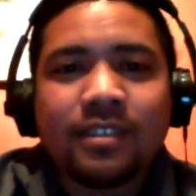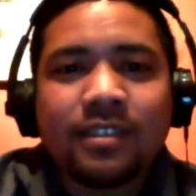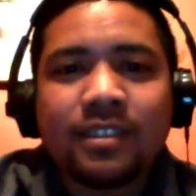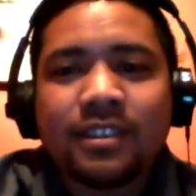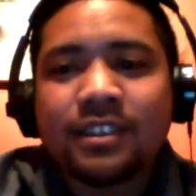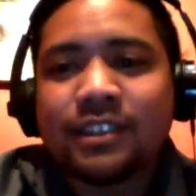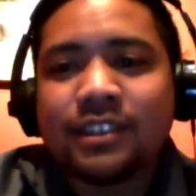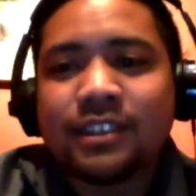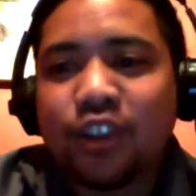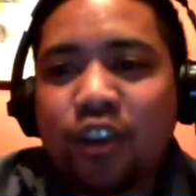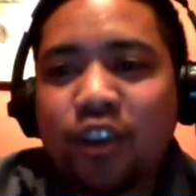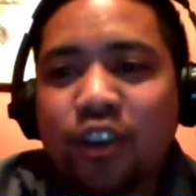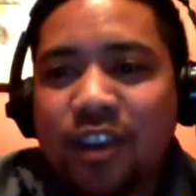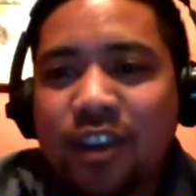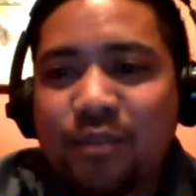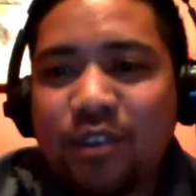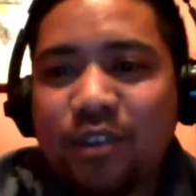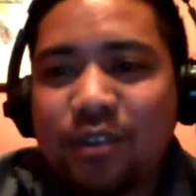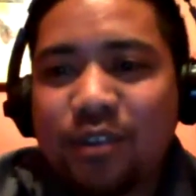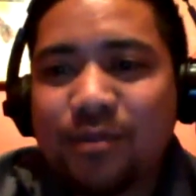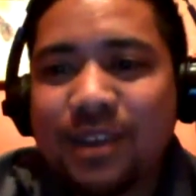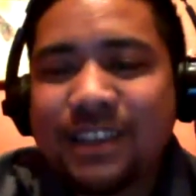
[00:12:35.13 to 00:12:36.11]
Sorry, I
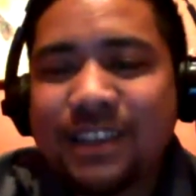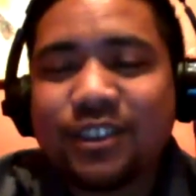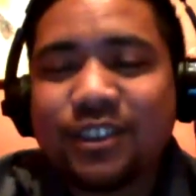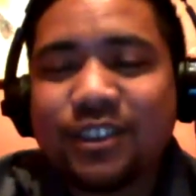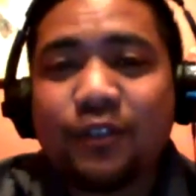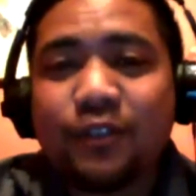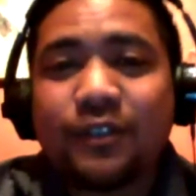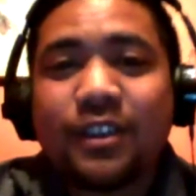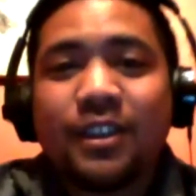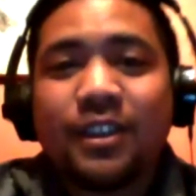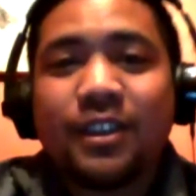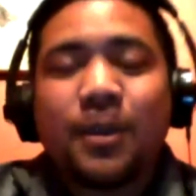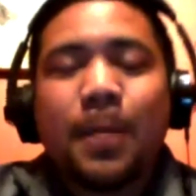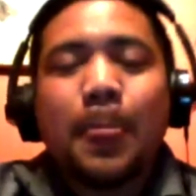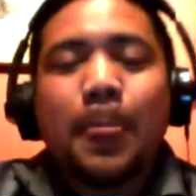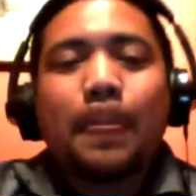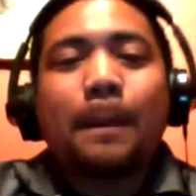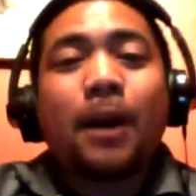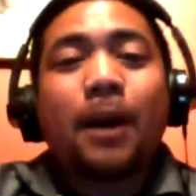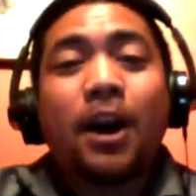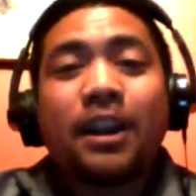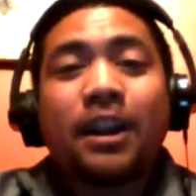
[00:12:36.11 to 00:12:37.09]
muted myself.
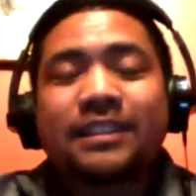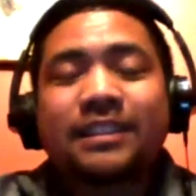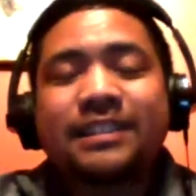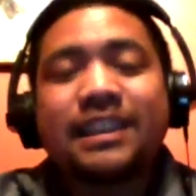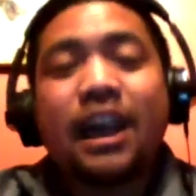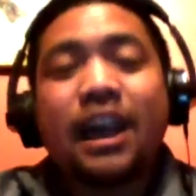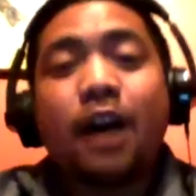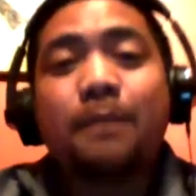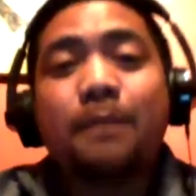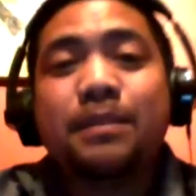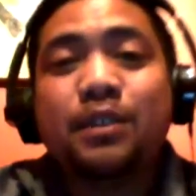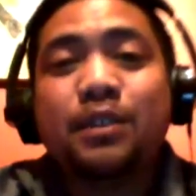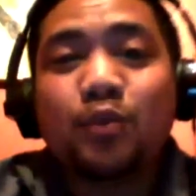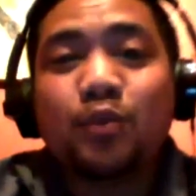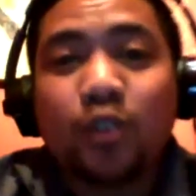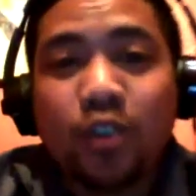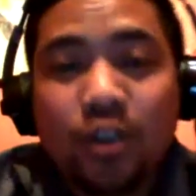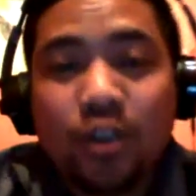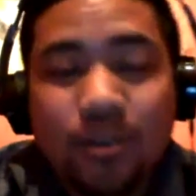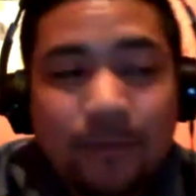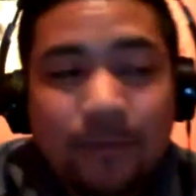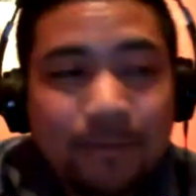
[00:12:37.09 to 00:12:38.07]
Honestly, I'll be
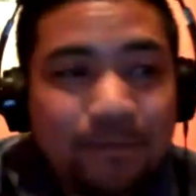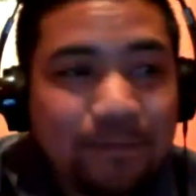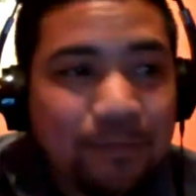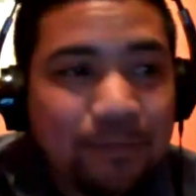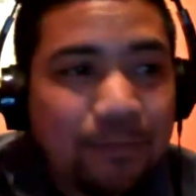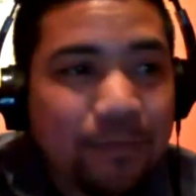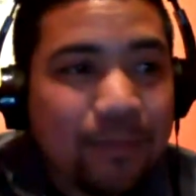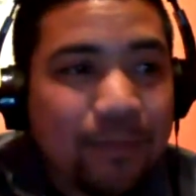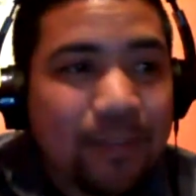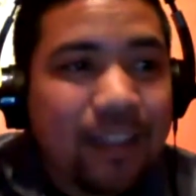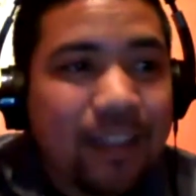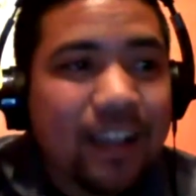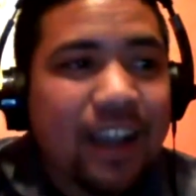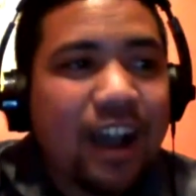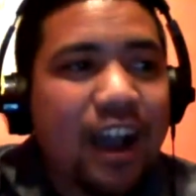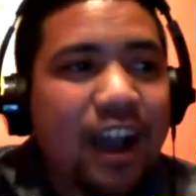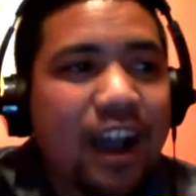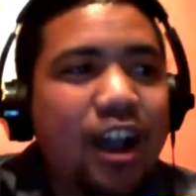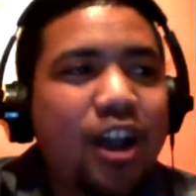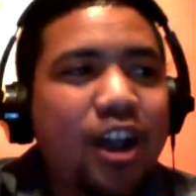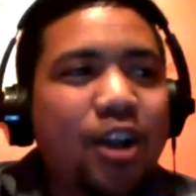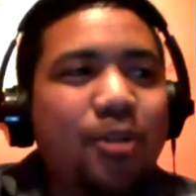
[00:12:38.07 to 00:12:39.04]
real.
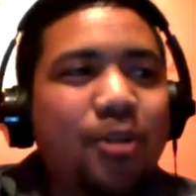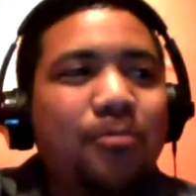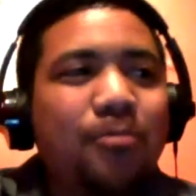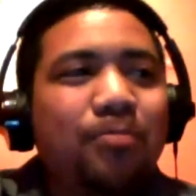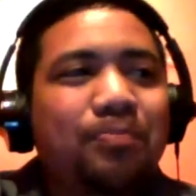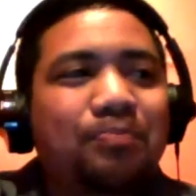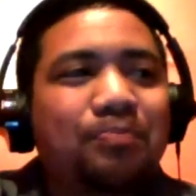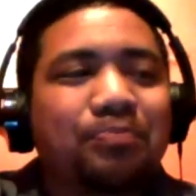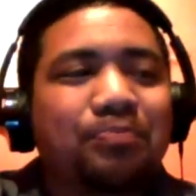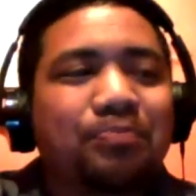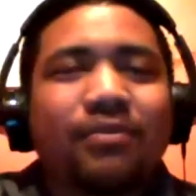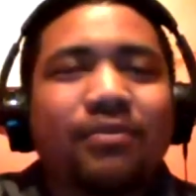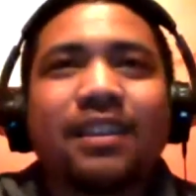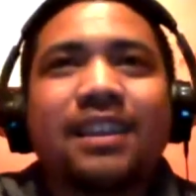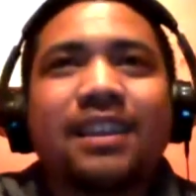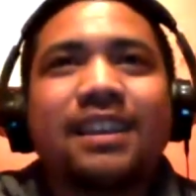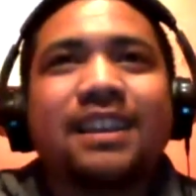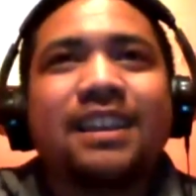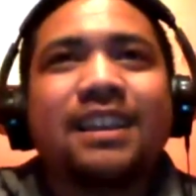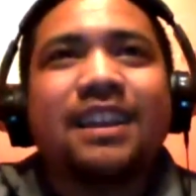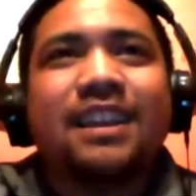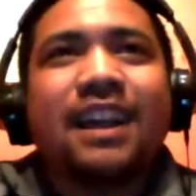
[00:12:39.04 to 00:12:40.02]

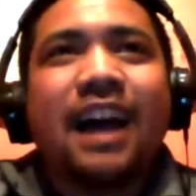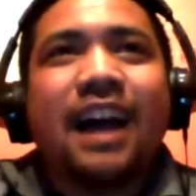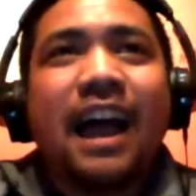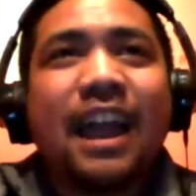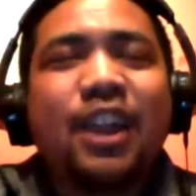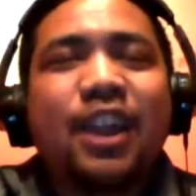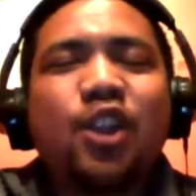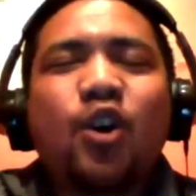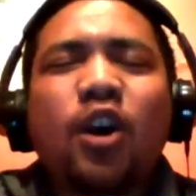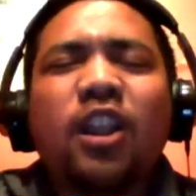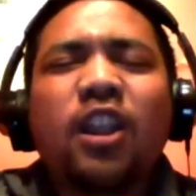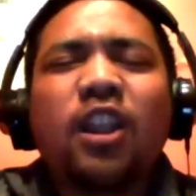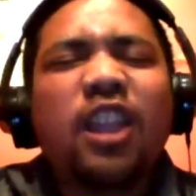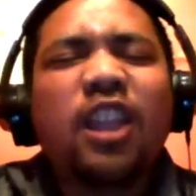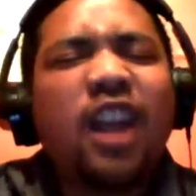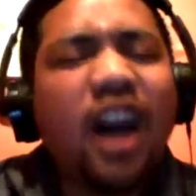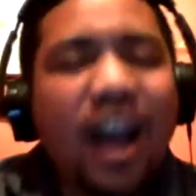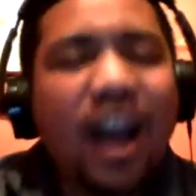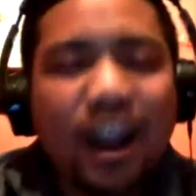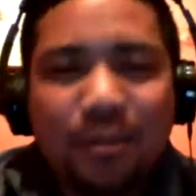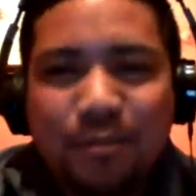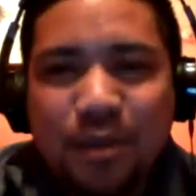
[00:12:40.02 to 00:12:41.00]
I know a
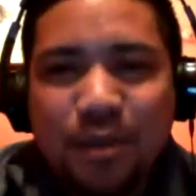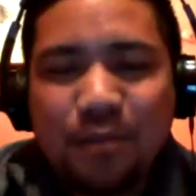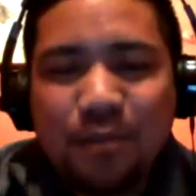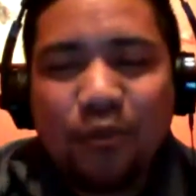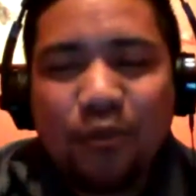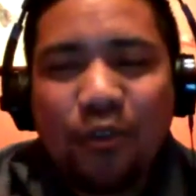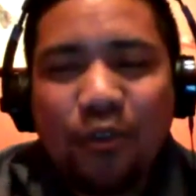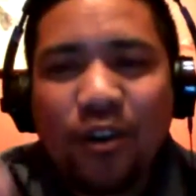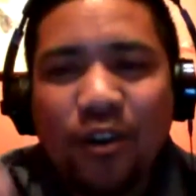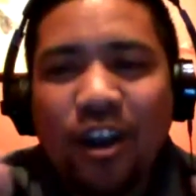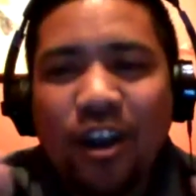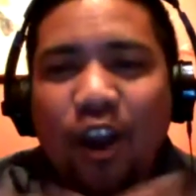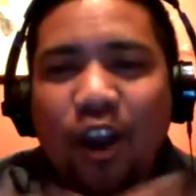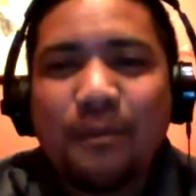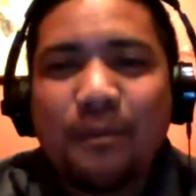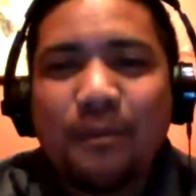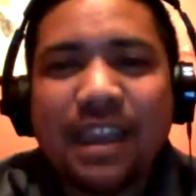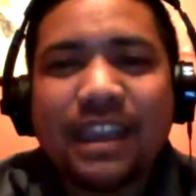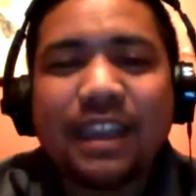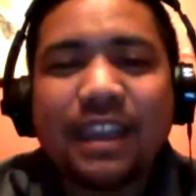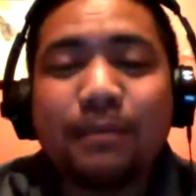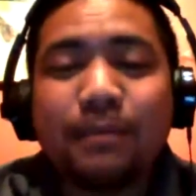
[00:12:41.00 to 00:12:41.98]
lot of people are
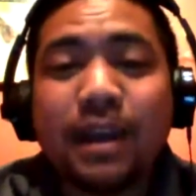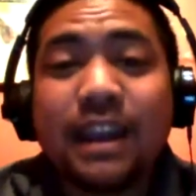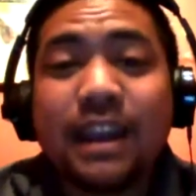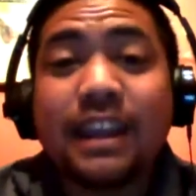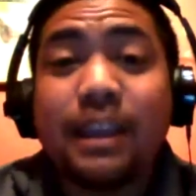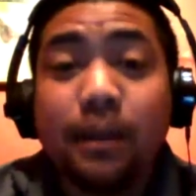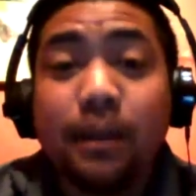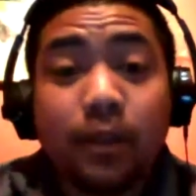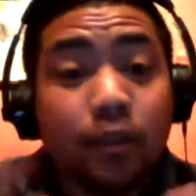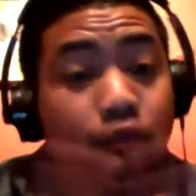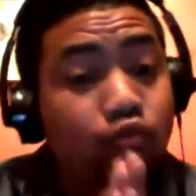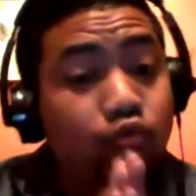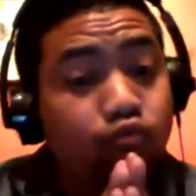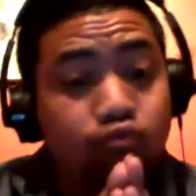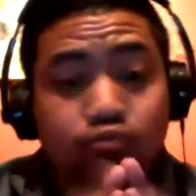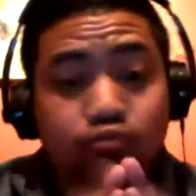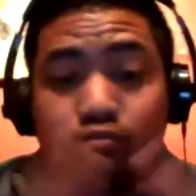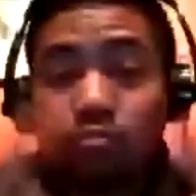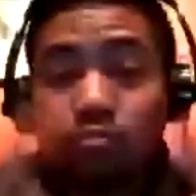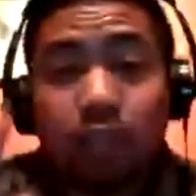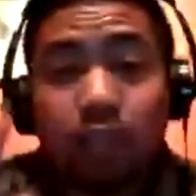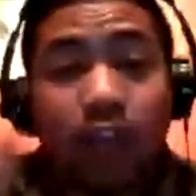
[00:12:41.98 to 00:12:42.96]
making money.
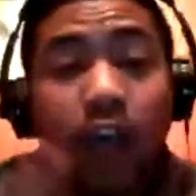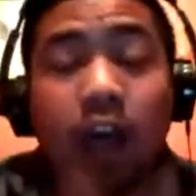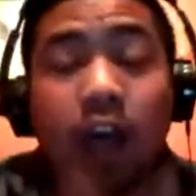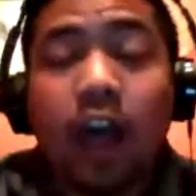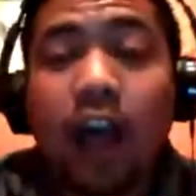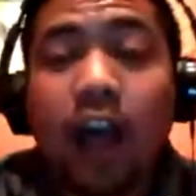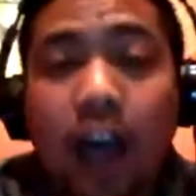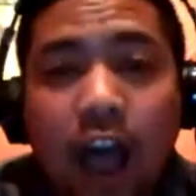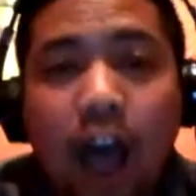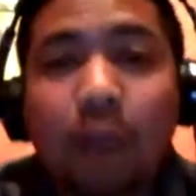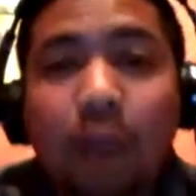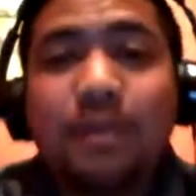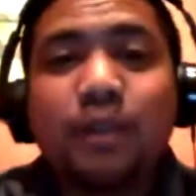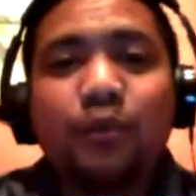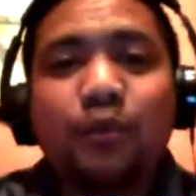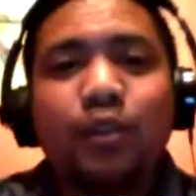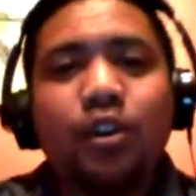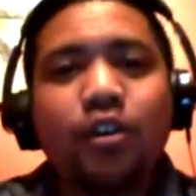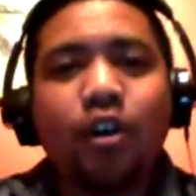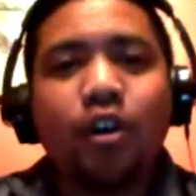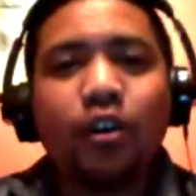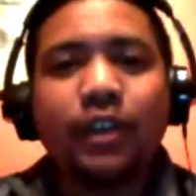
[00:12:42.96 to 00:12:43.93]
I'll be real.
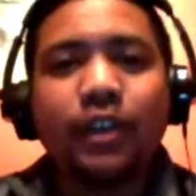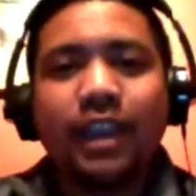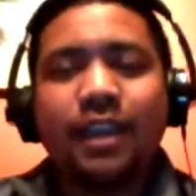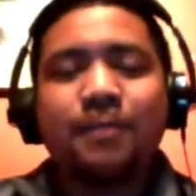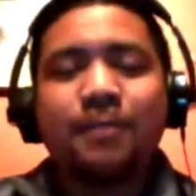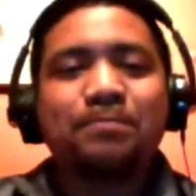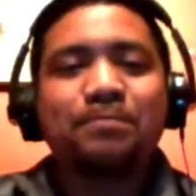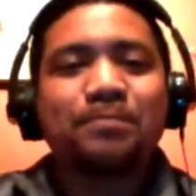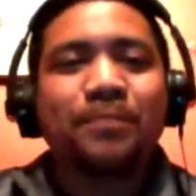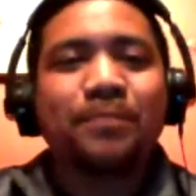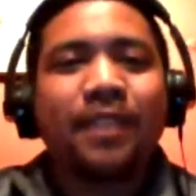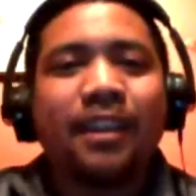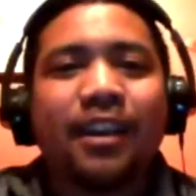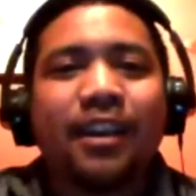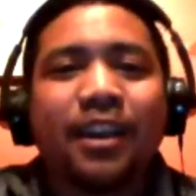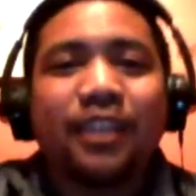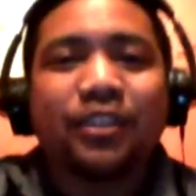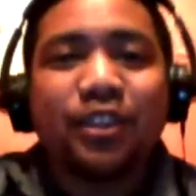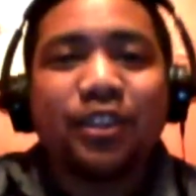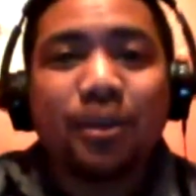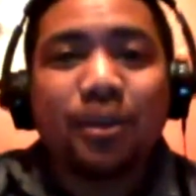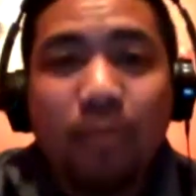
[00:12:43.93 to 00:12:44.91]
Okay,
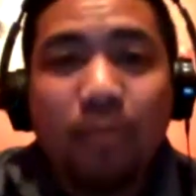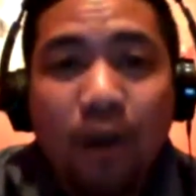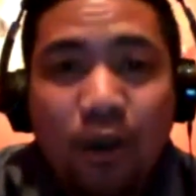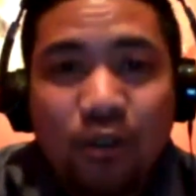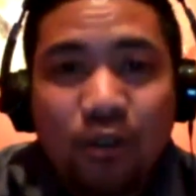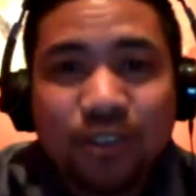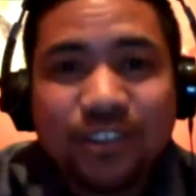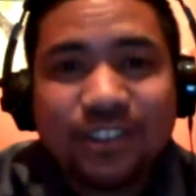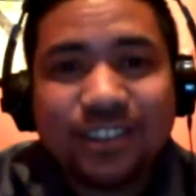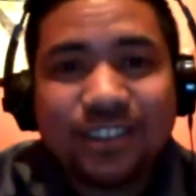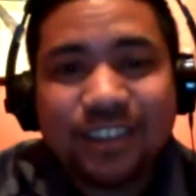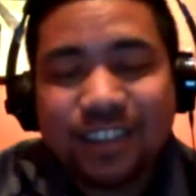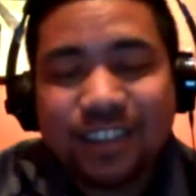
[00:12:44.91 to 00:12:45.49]
the most